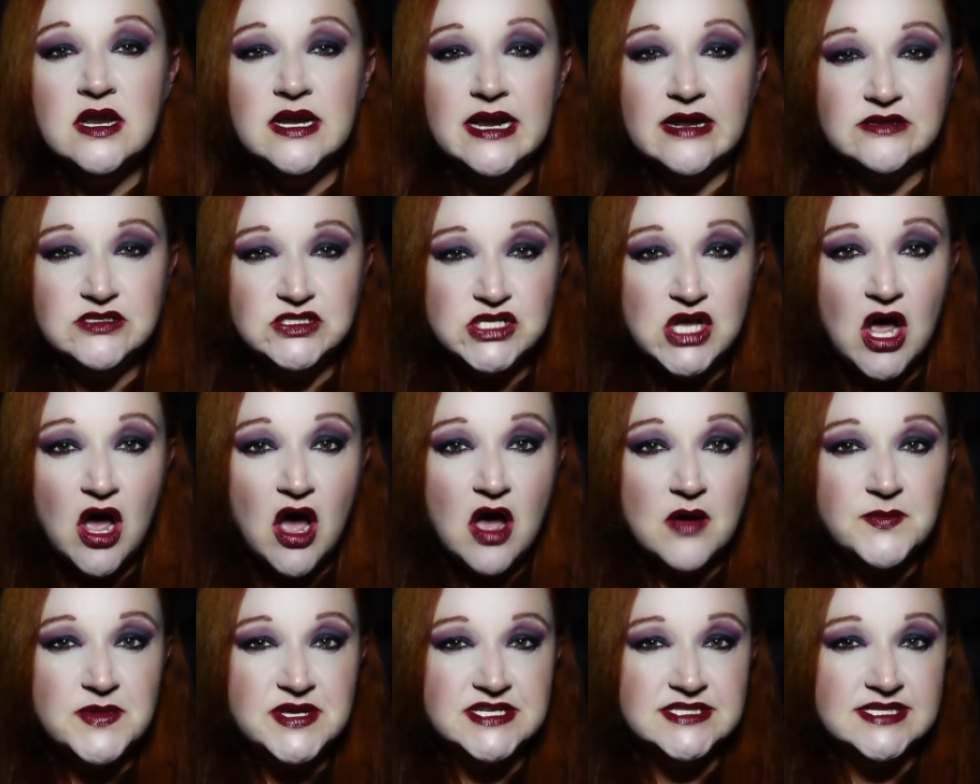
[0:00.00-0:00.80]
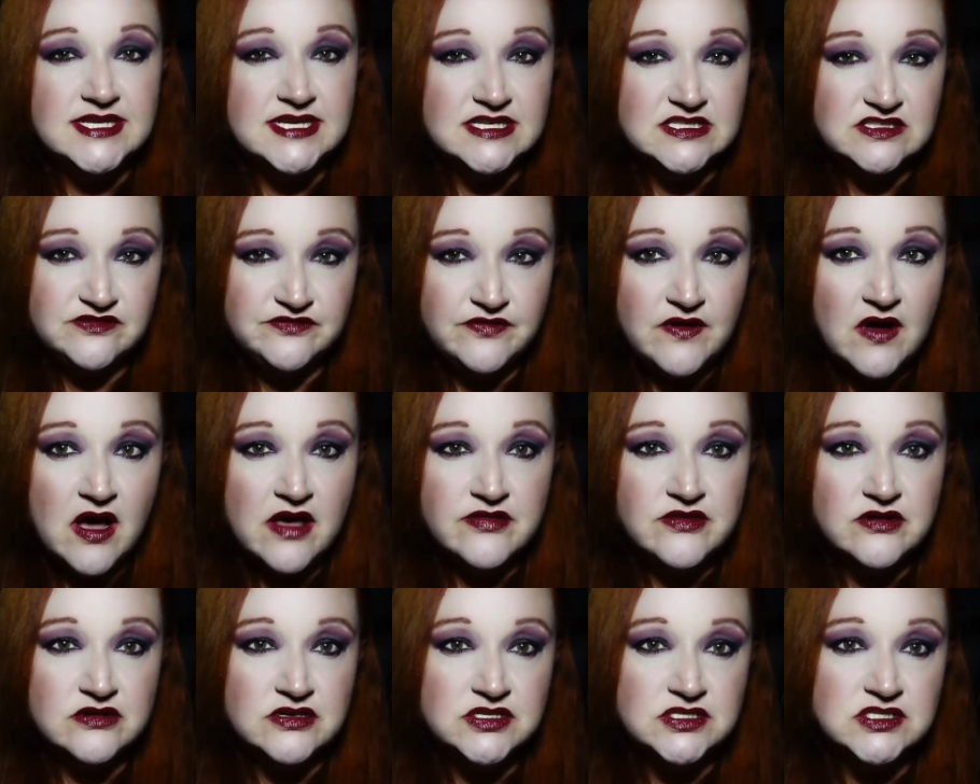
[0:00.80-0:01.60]
Now, Thomas, his
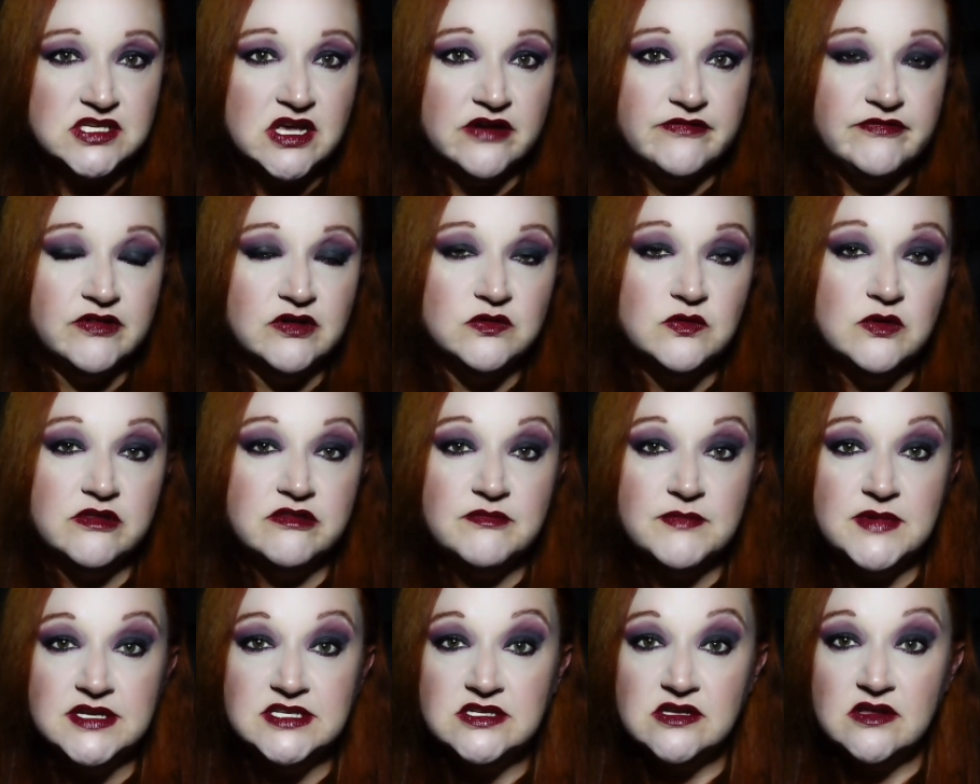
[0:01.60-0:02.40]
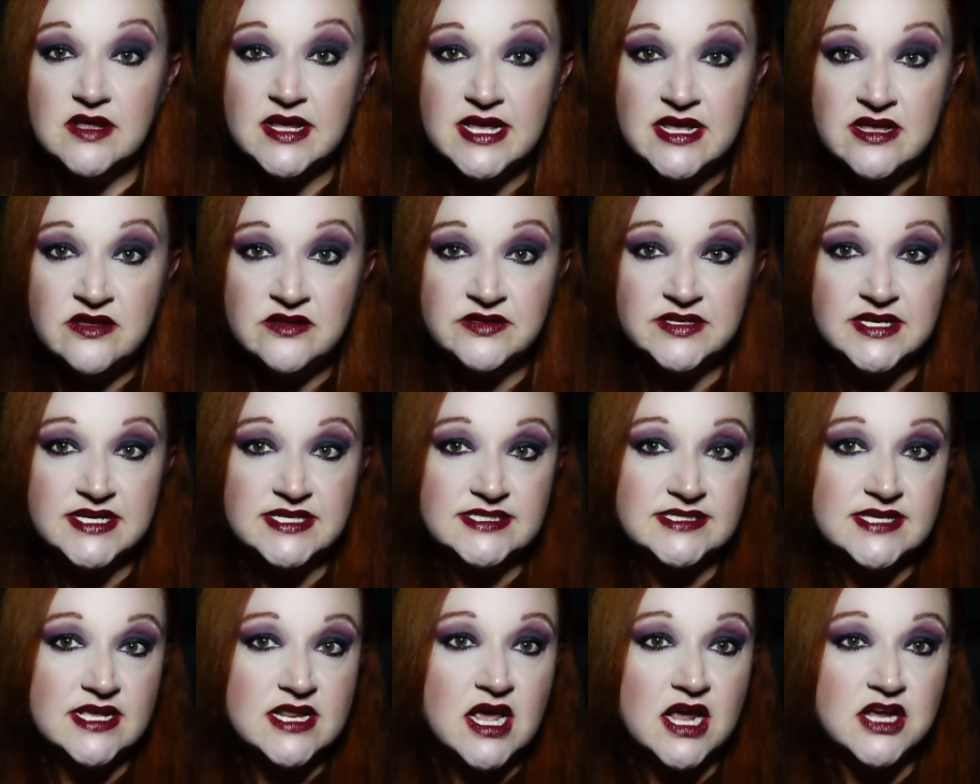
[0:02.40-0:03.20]
father, suffered with mental
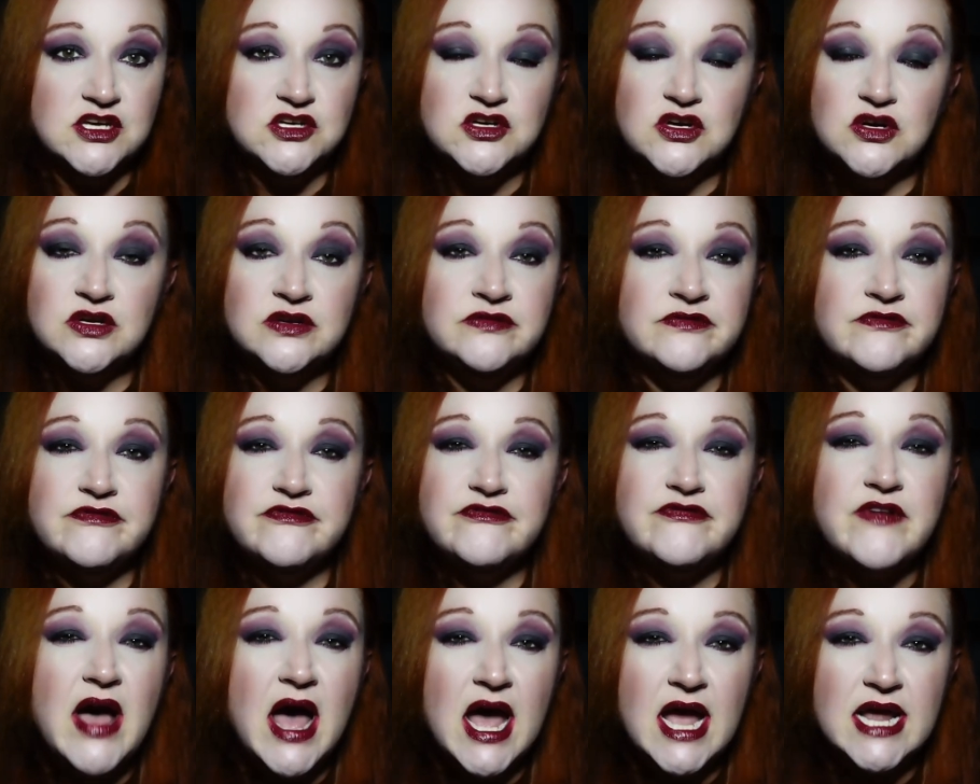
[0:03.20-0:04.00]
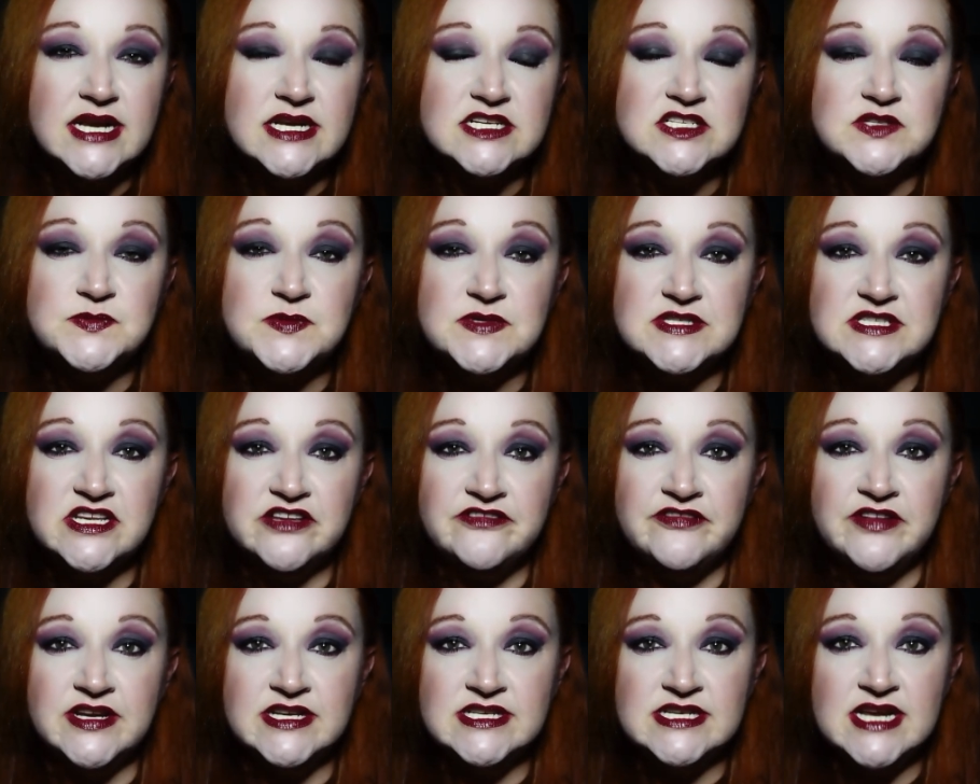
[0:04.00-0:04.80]
illness that I couldn't find a
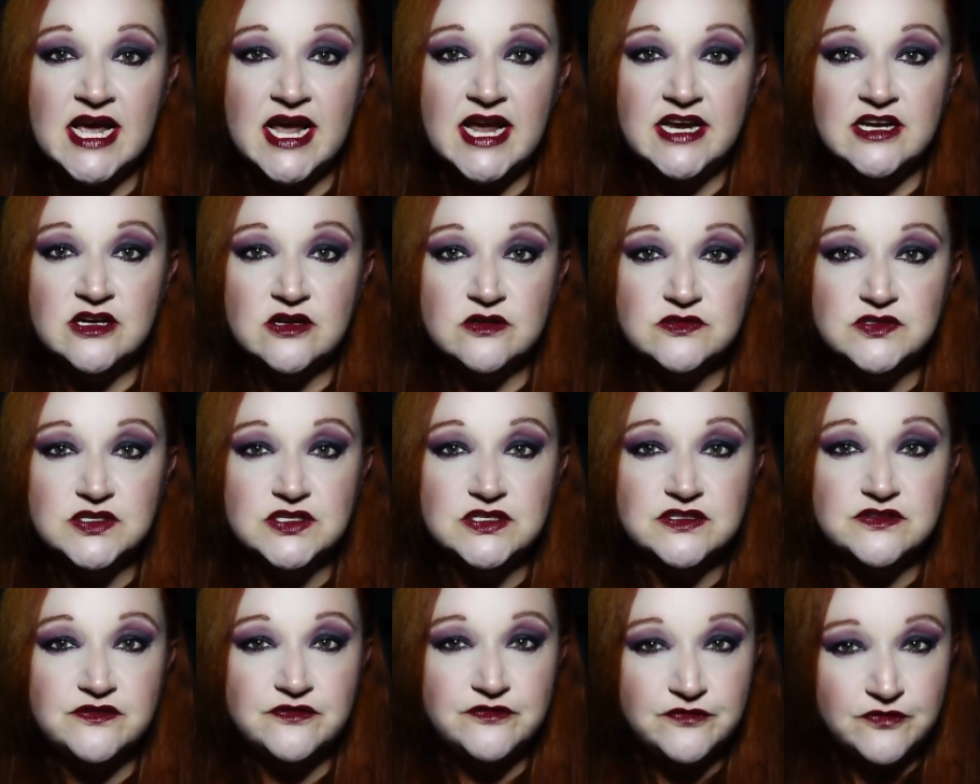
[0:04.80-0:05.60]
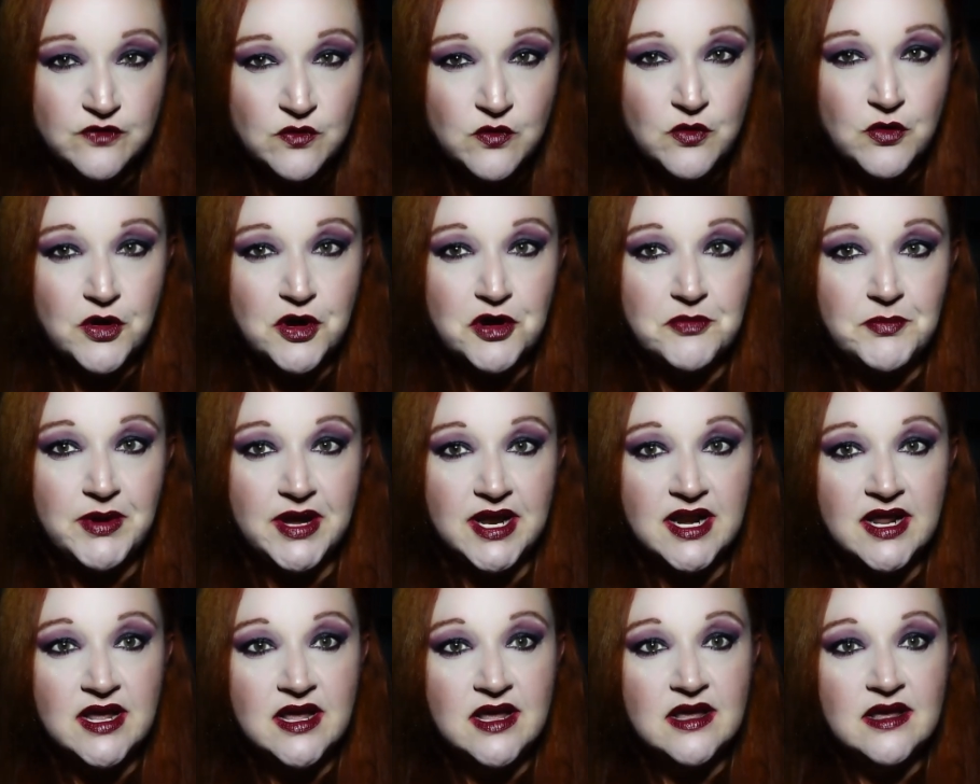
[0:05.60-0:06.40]
specific diagnosis for,
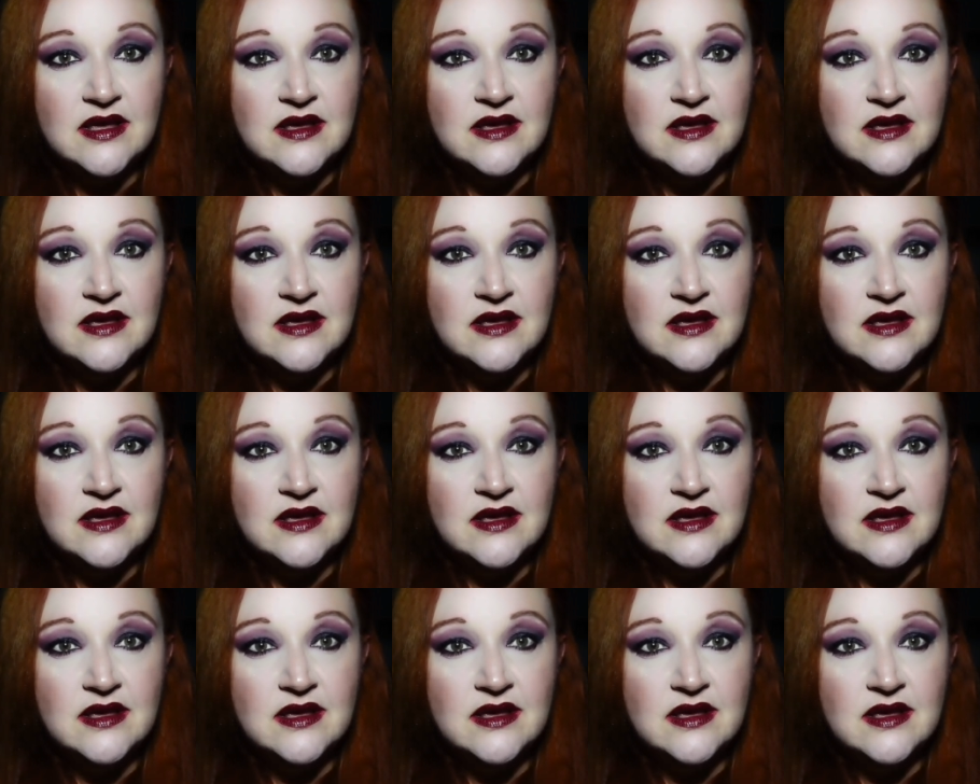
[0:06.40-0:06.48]
but